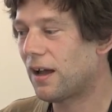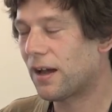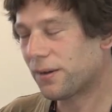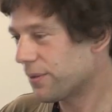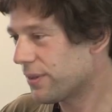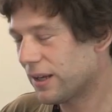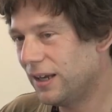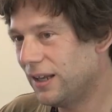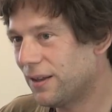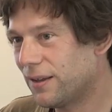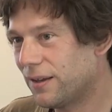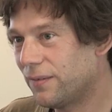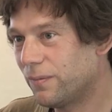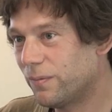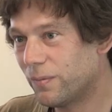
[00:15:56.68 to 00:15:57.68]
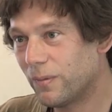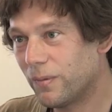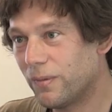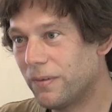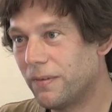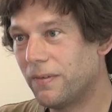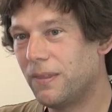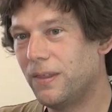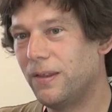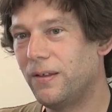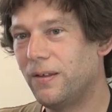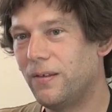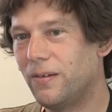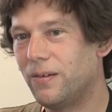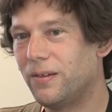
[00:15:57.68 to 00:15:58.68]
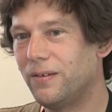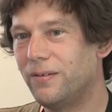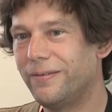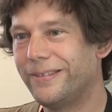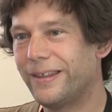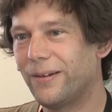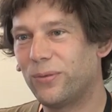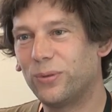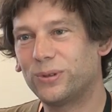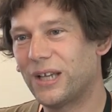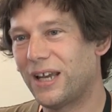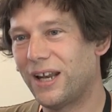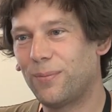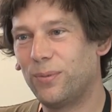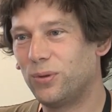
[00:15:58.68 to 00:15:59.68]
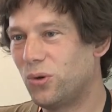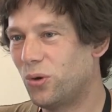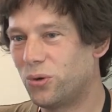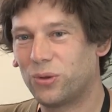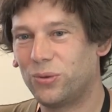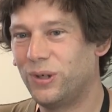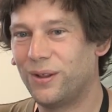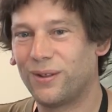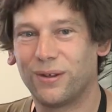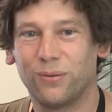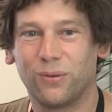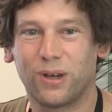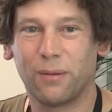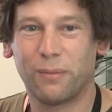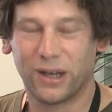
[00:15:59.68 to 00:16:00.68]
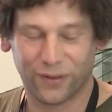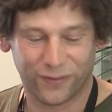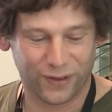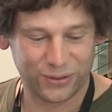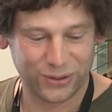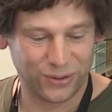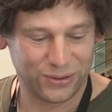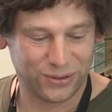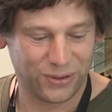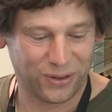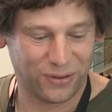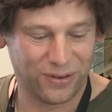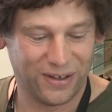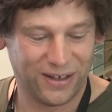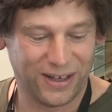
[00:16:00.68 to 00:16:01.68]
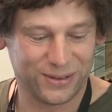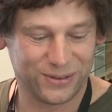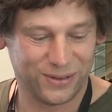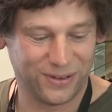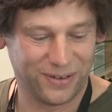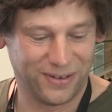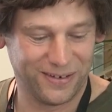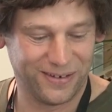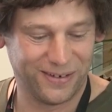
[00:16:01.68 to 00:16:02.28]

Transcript: I don't think anything that will stand up in court or anything will come out of it. So it's not. It's not.